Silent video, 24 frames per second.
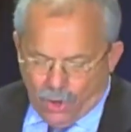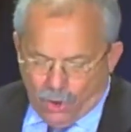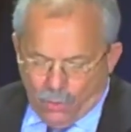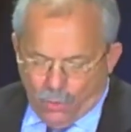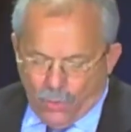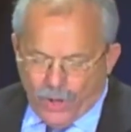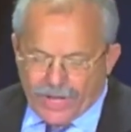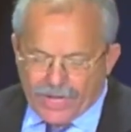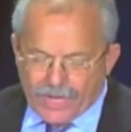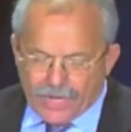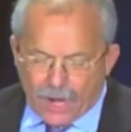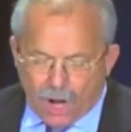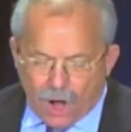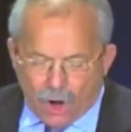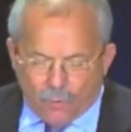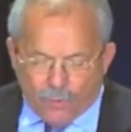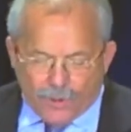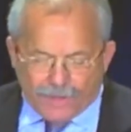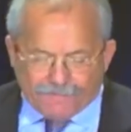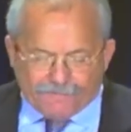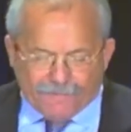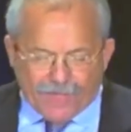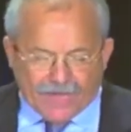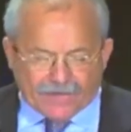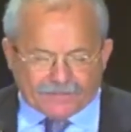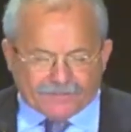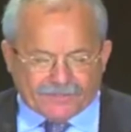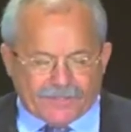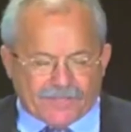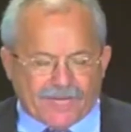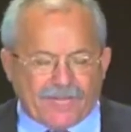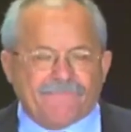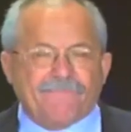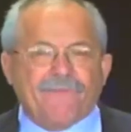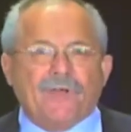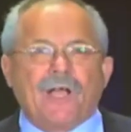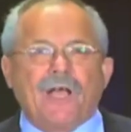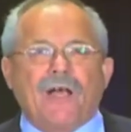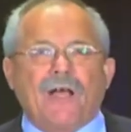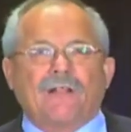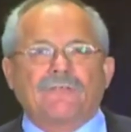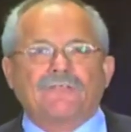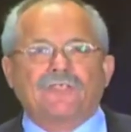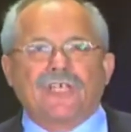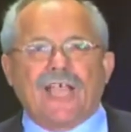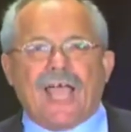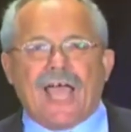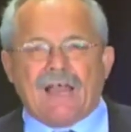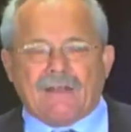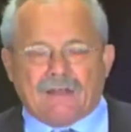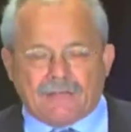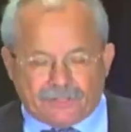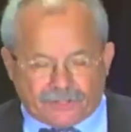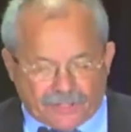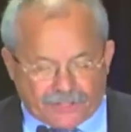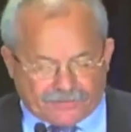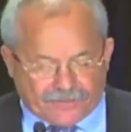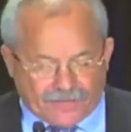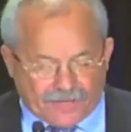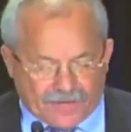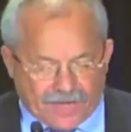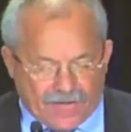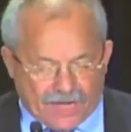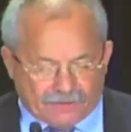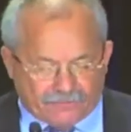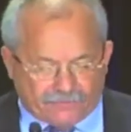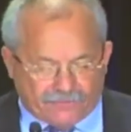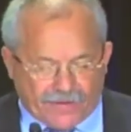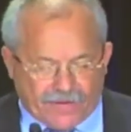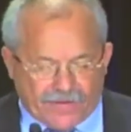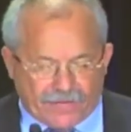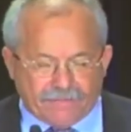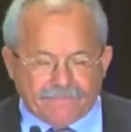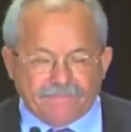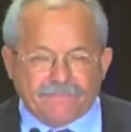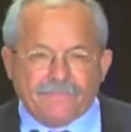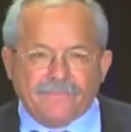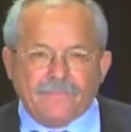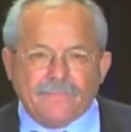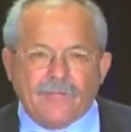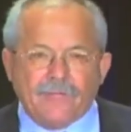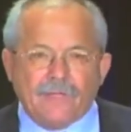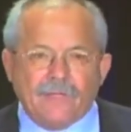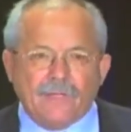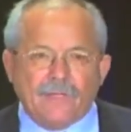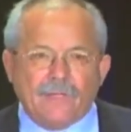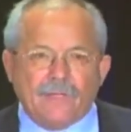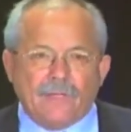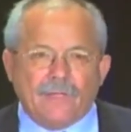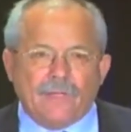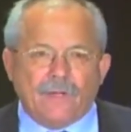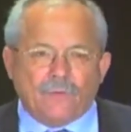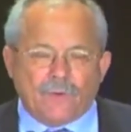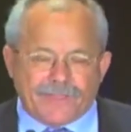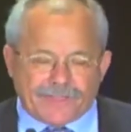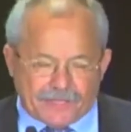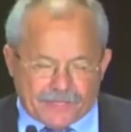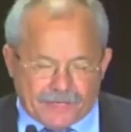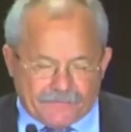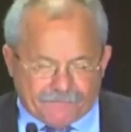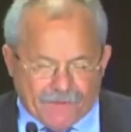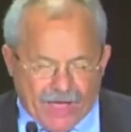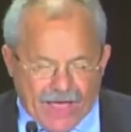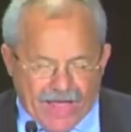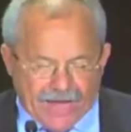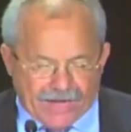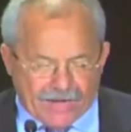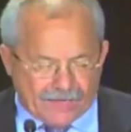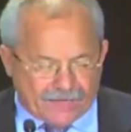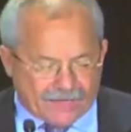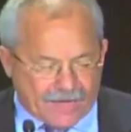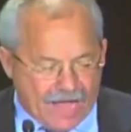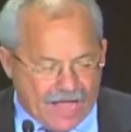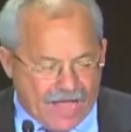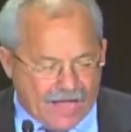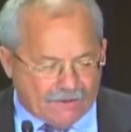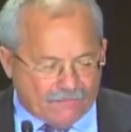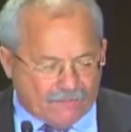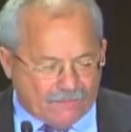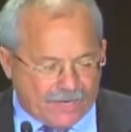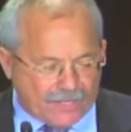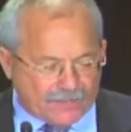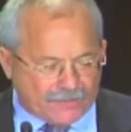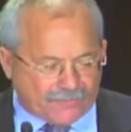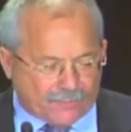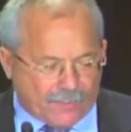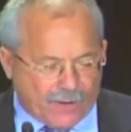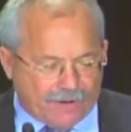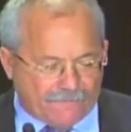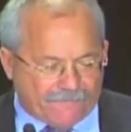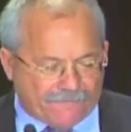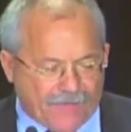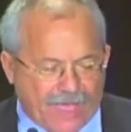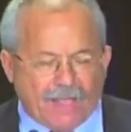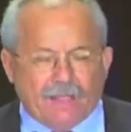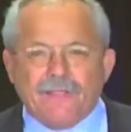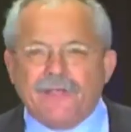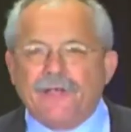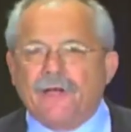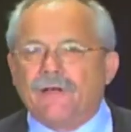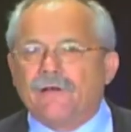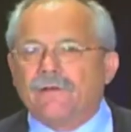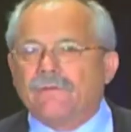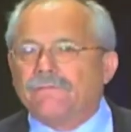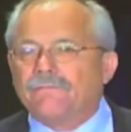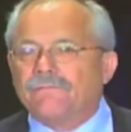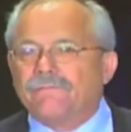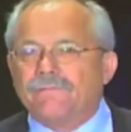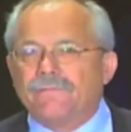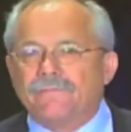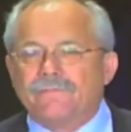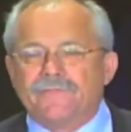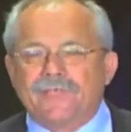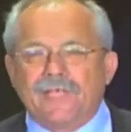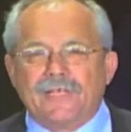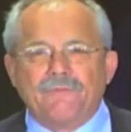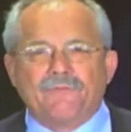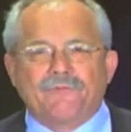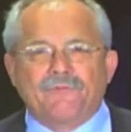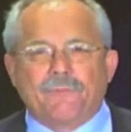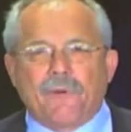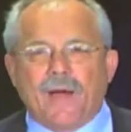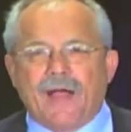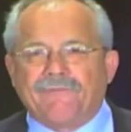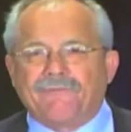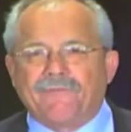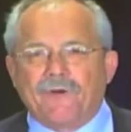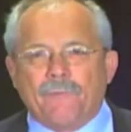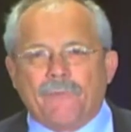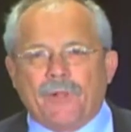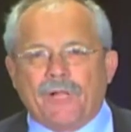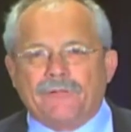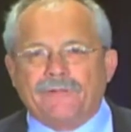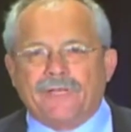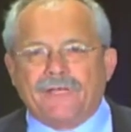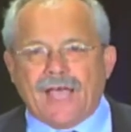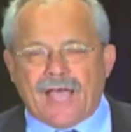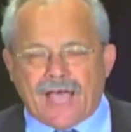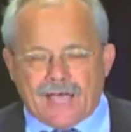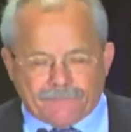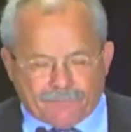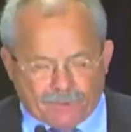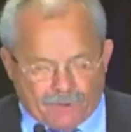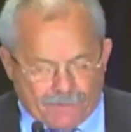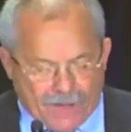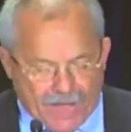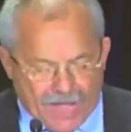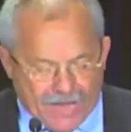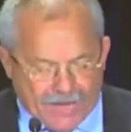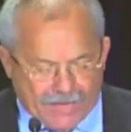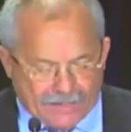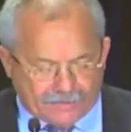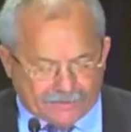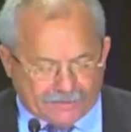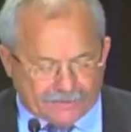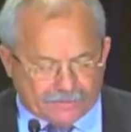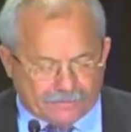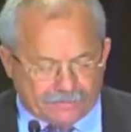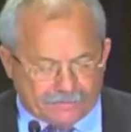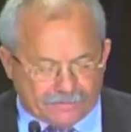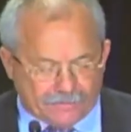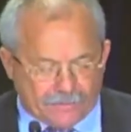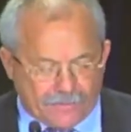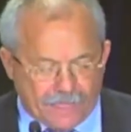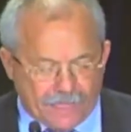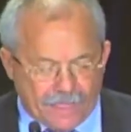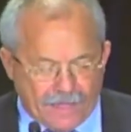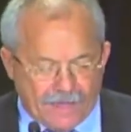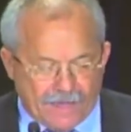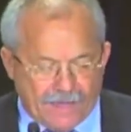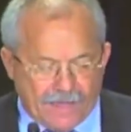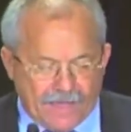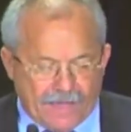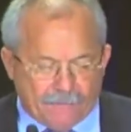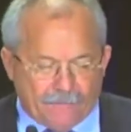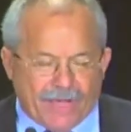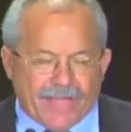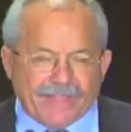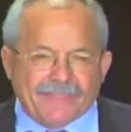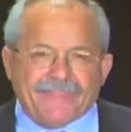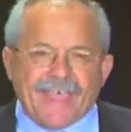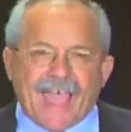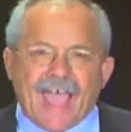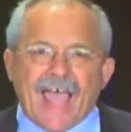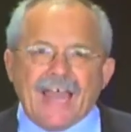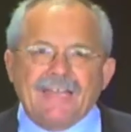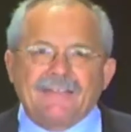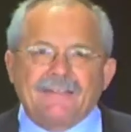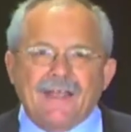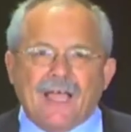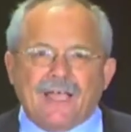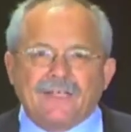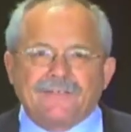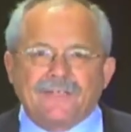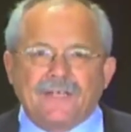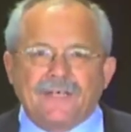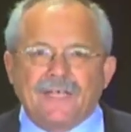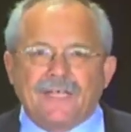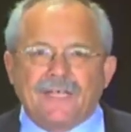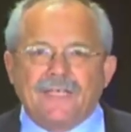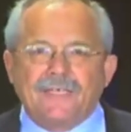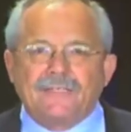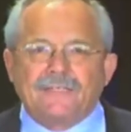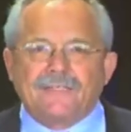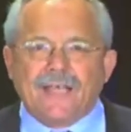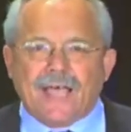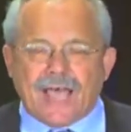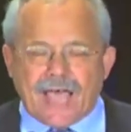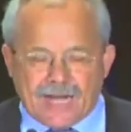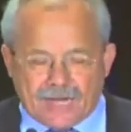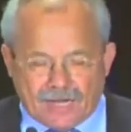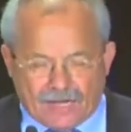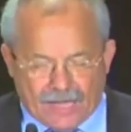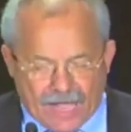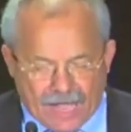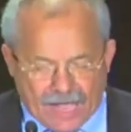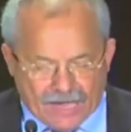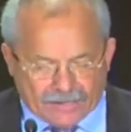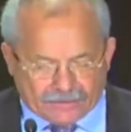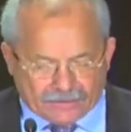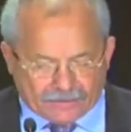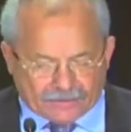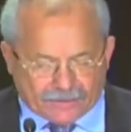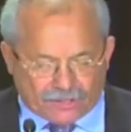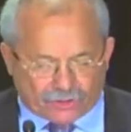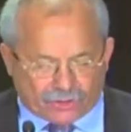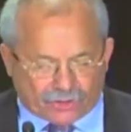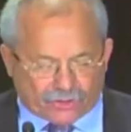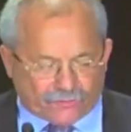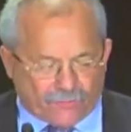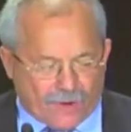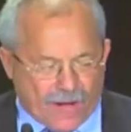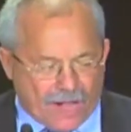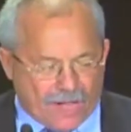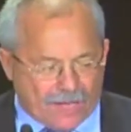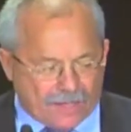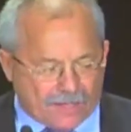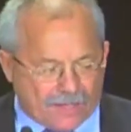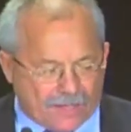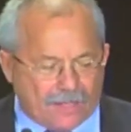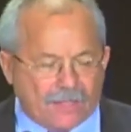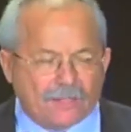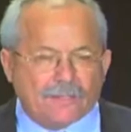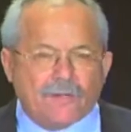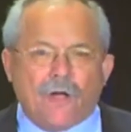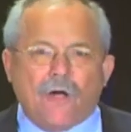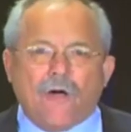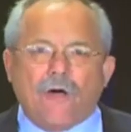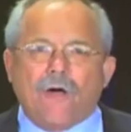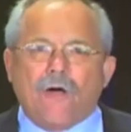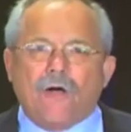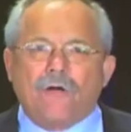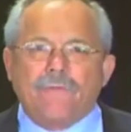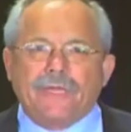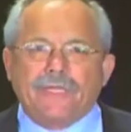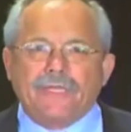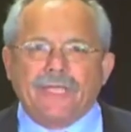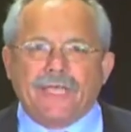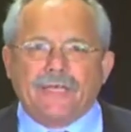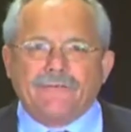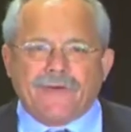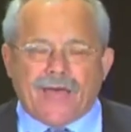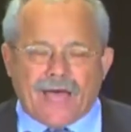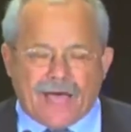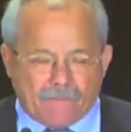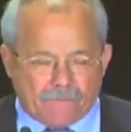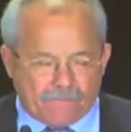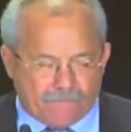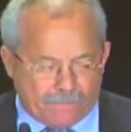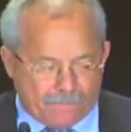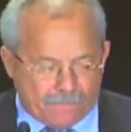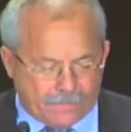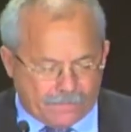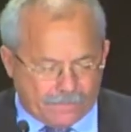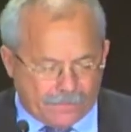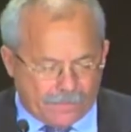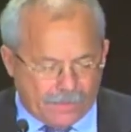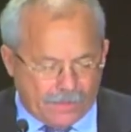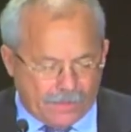We know we face a difficult challenge as a country with a divided Congress where failure seems preferable to compromise, but that doesn't entitle us to shrug and go home and give up.